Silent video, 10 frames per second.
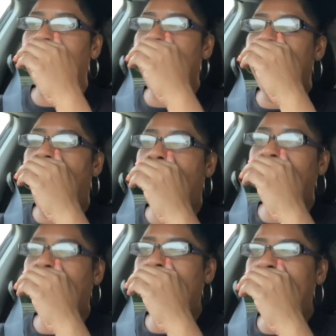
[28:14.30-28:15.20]
it, oh
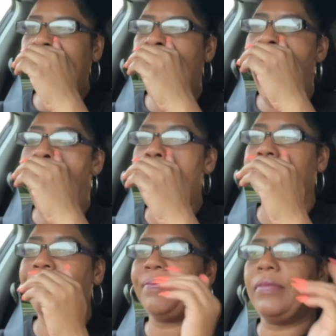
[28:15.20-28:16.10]
goodness.
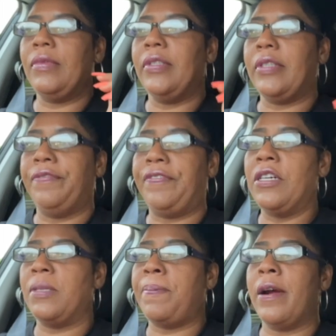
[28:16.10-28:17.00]
The
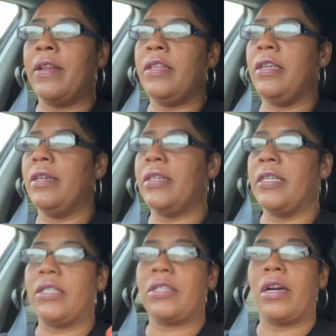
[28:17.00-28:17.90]
first part of the year
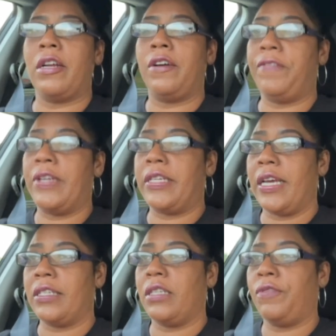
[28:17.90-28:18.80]
didn't start off
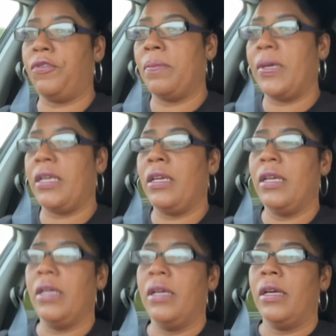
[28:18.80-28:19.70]
fantastic for me.
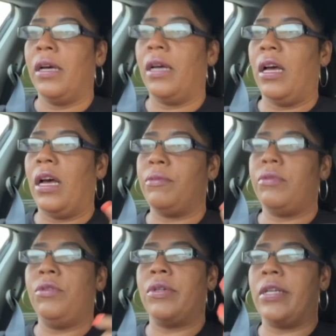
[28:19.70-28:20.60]
I
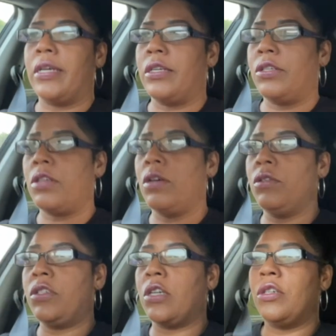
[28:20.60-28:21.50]
was doing a lot of
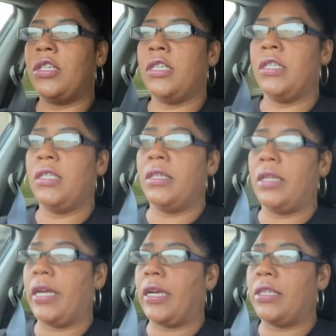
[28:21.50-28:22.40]
soul searching.
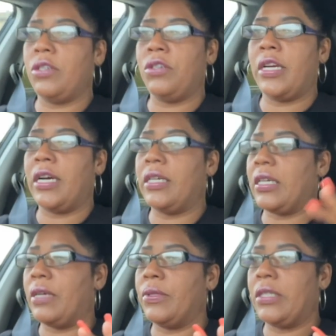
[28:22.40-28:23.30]
Like I told you guys,
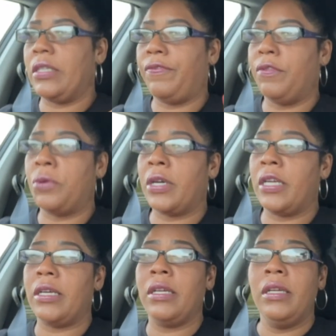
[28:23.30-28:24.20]
I was in Florida